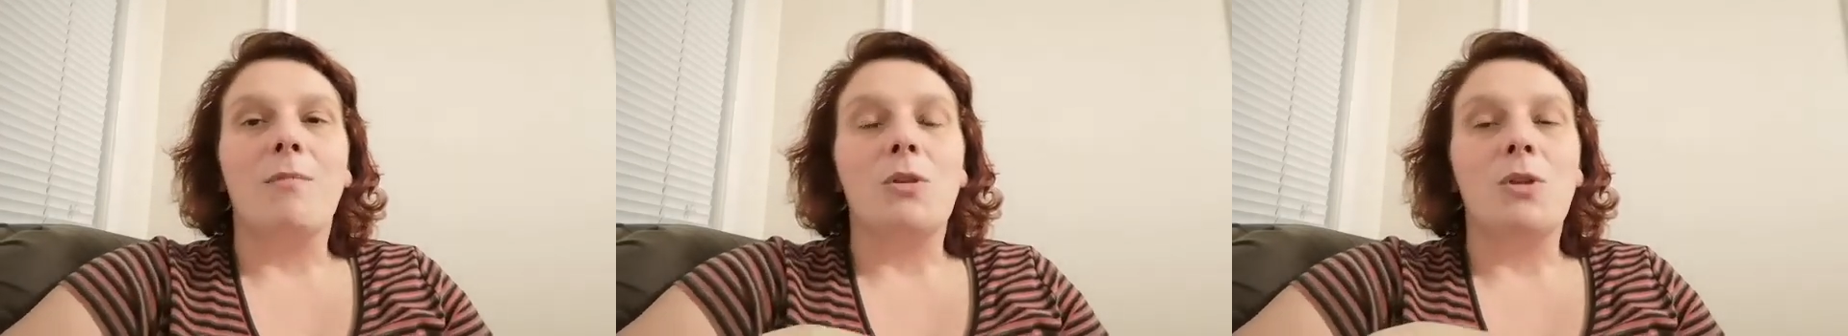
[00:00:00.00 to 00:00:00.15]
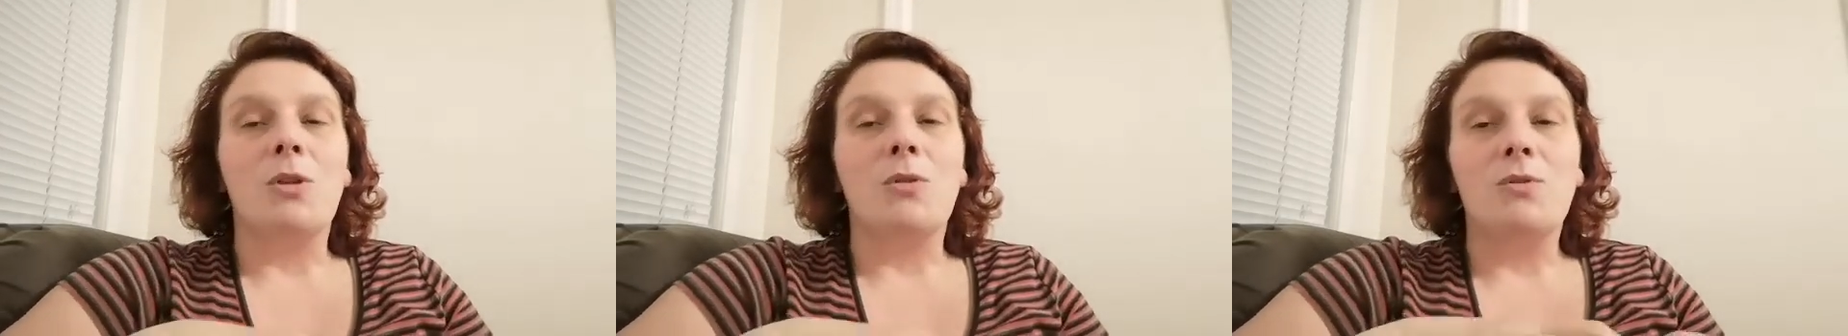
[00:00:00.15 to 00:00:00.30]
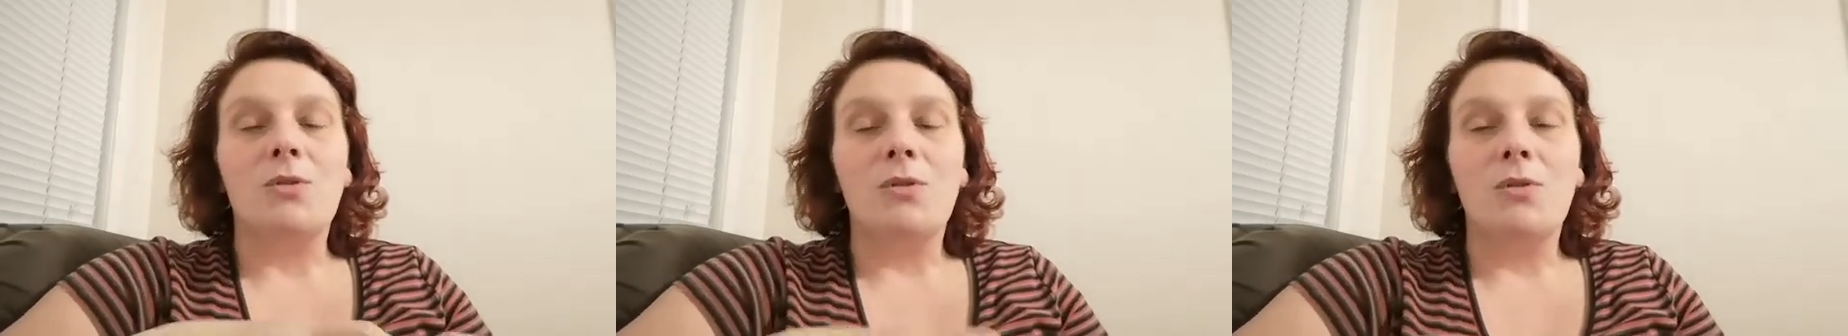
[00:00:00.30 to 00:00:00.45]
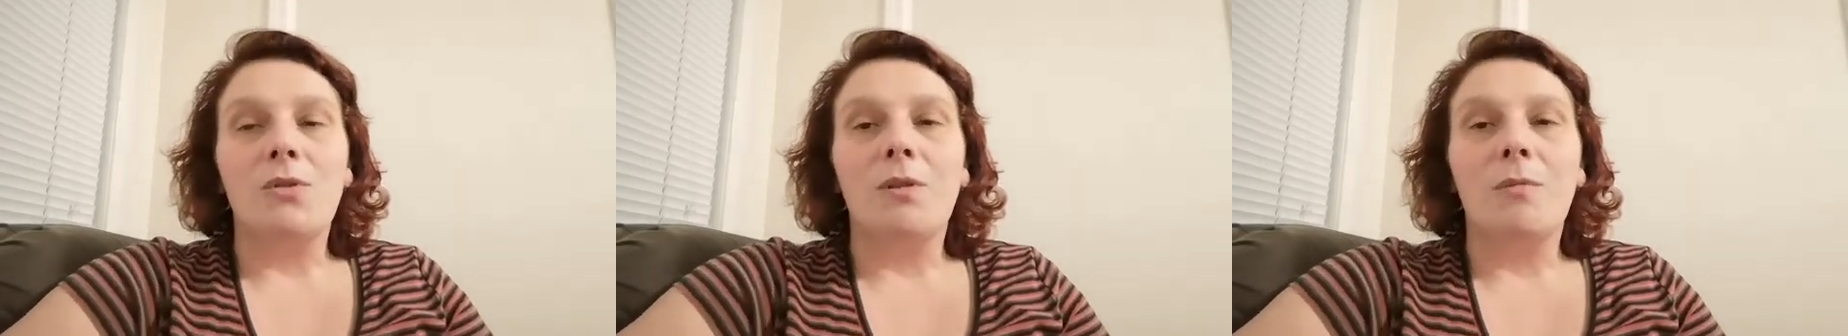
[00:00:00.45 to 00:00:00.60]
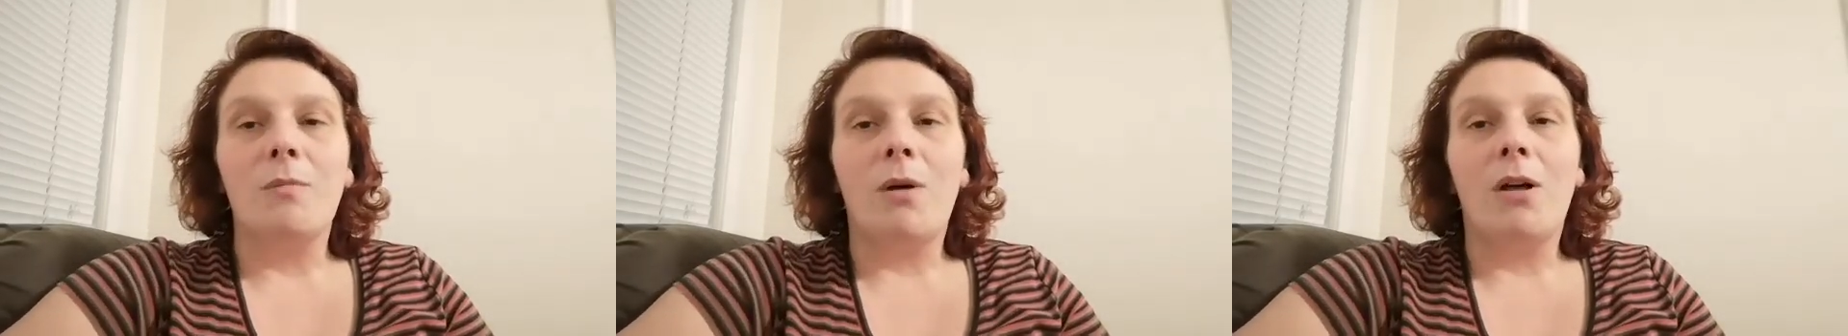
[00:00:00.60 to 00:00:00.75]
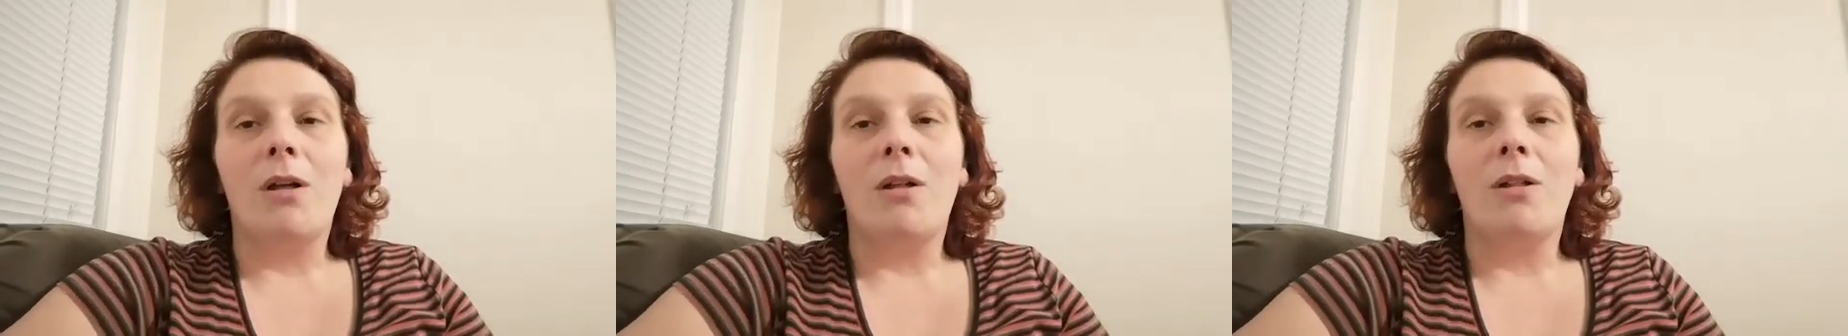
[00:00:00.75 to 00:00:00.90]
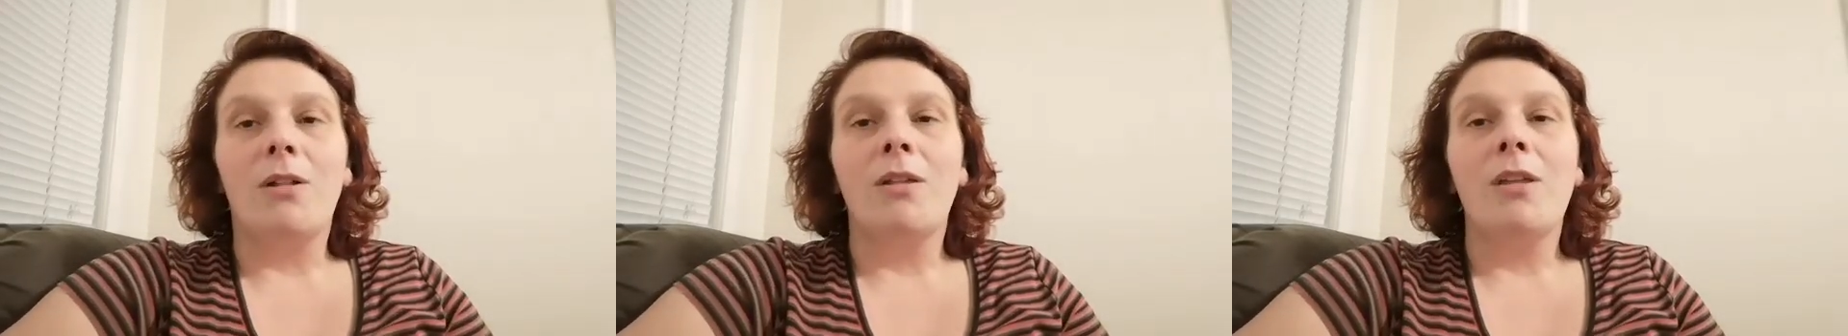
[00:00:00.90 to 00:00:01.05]
you do them
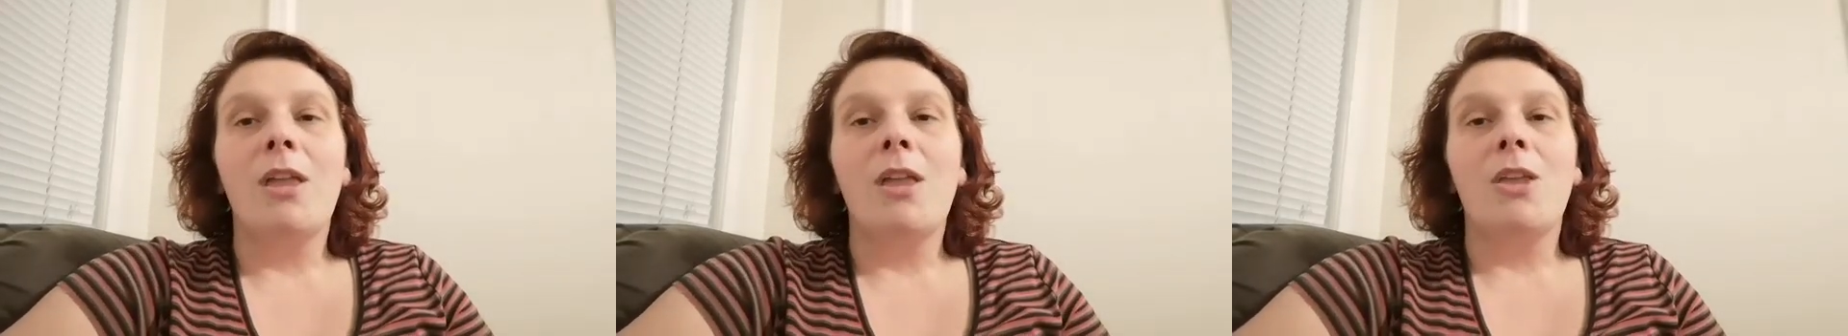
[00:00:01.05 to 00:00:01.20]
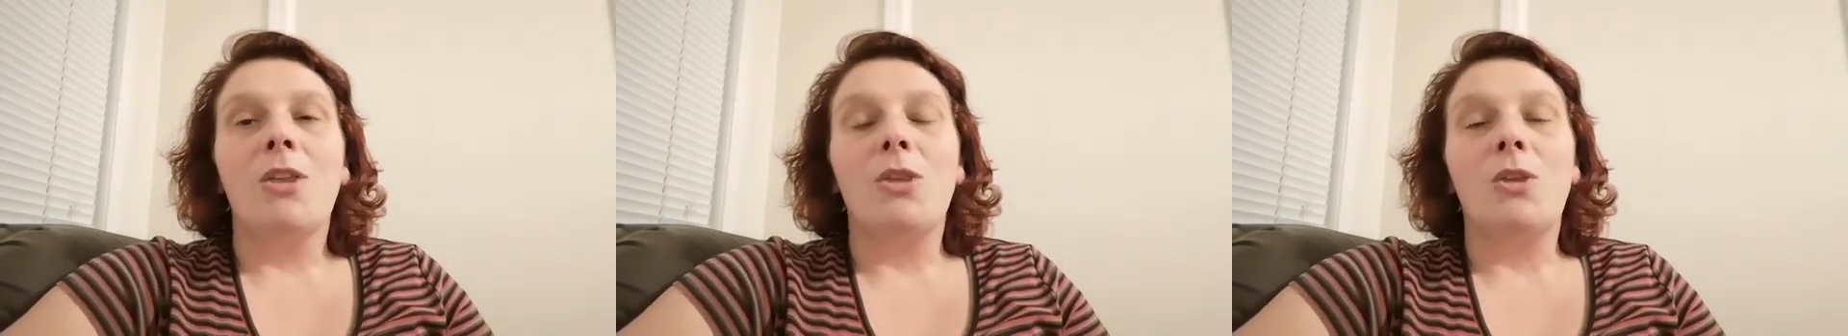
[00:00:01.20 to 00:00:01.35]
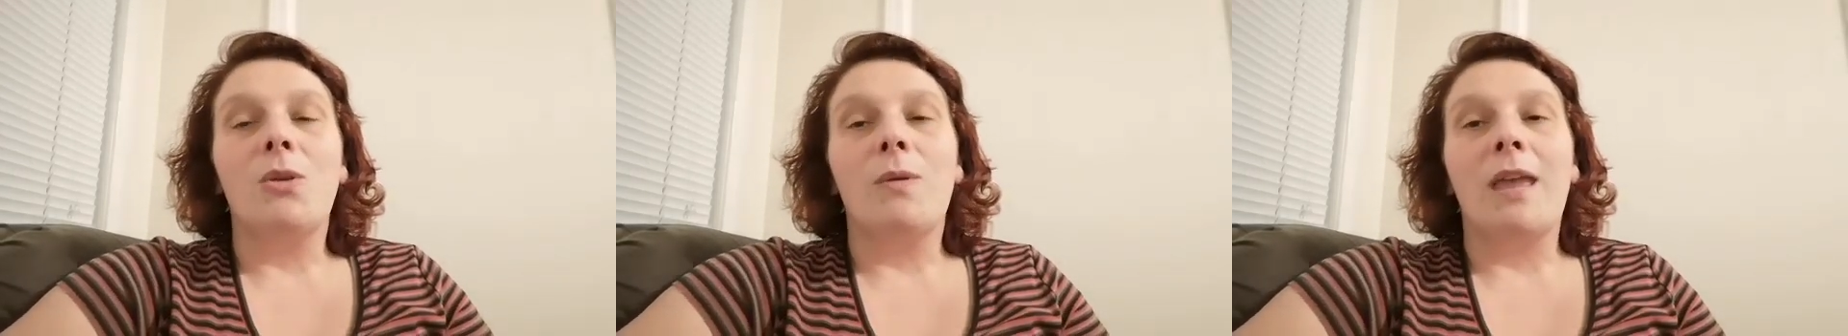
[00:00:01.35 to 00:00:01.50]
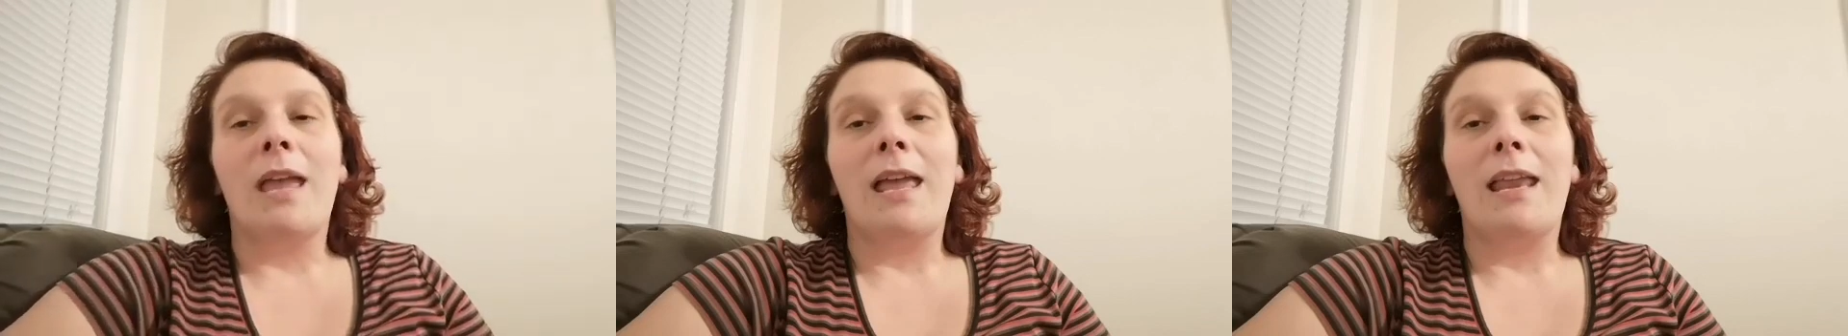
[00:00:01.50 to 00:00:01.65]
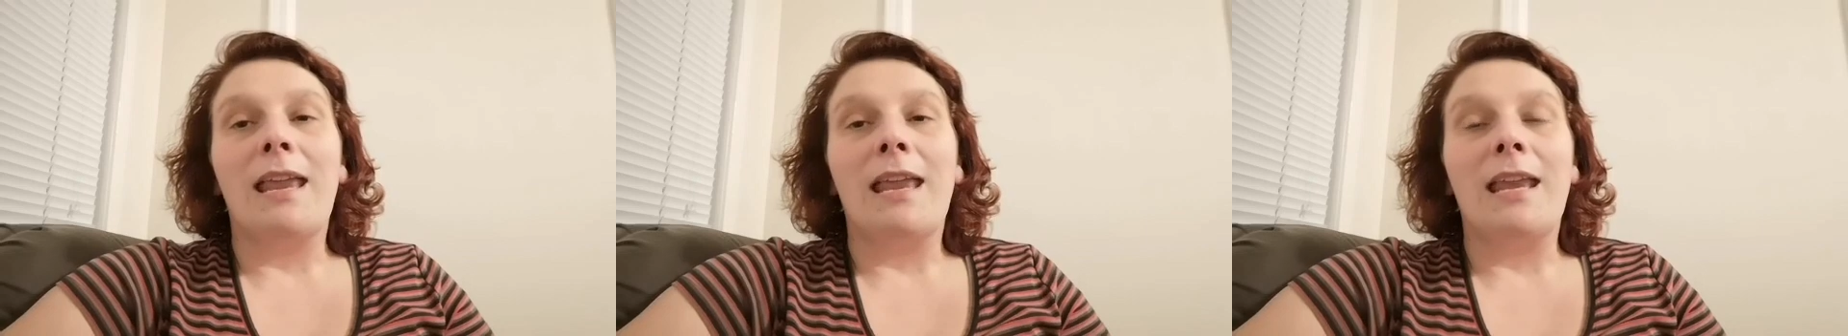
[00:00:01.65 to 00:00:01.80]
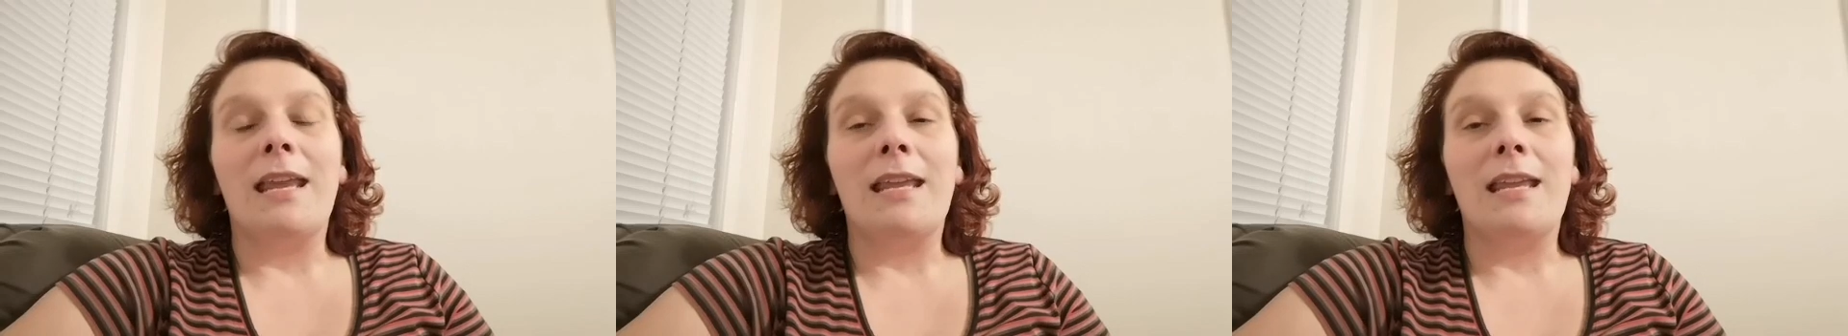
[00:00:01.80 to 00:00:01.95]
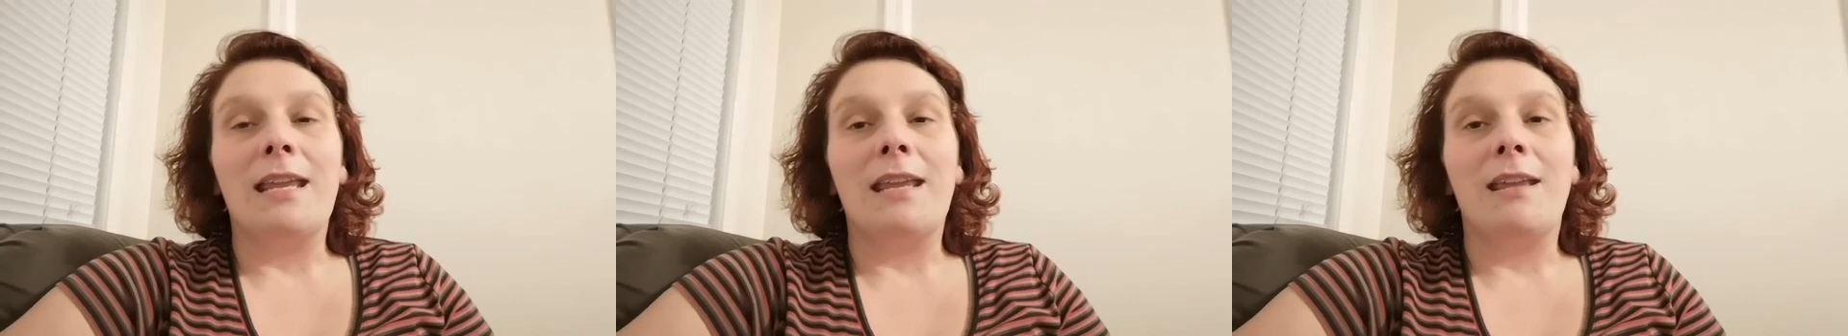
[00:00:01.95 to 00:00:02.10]
all, you get
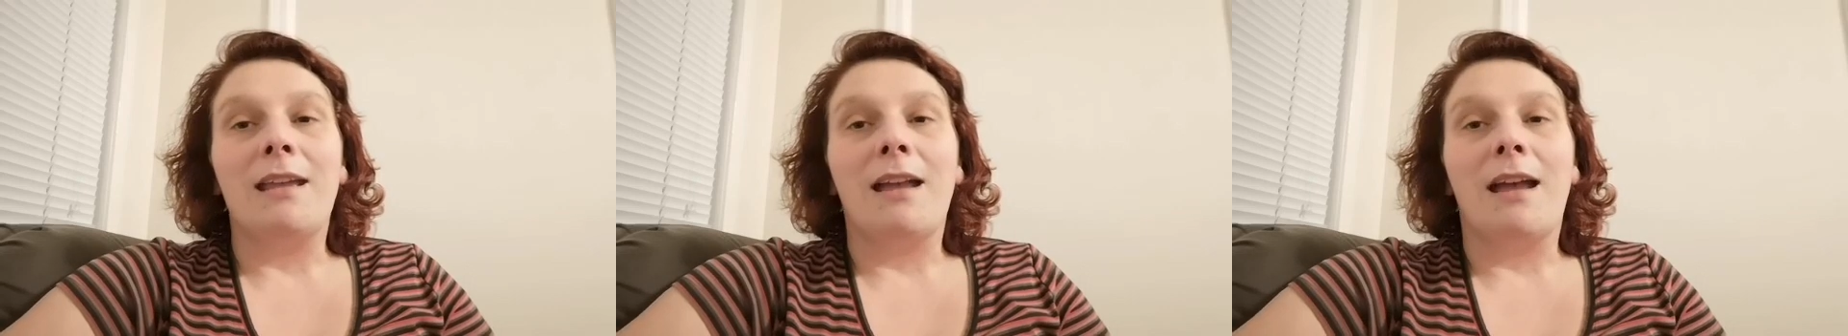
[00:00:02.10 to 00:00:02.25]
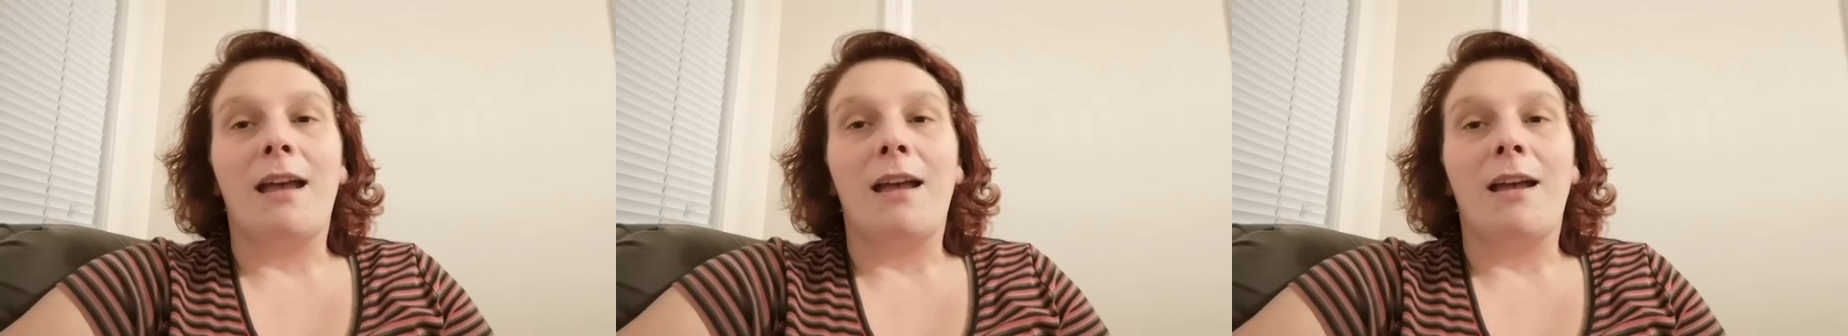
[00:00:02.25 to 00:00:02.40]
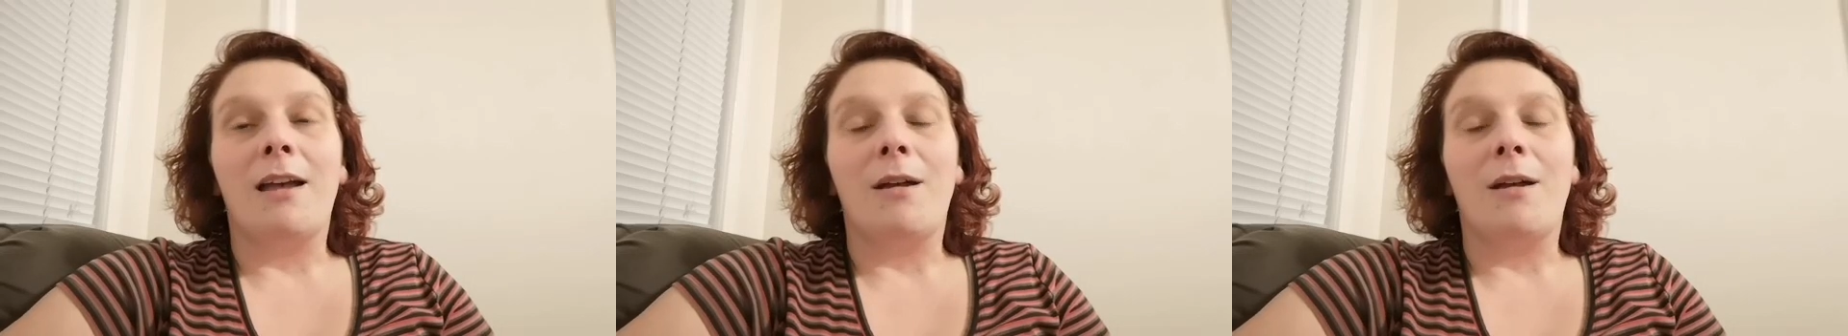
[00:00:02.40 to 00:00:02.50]
any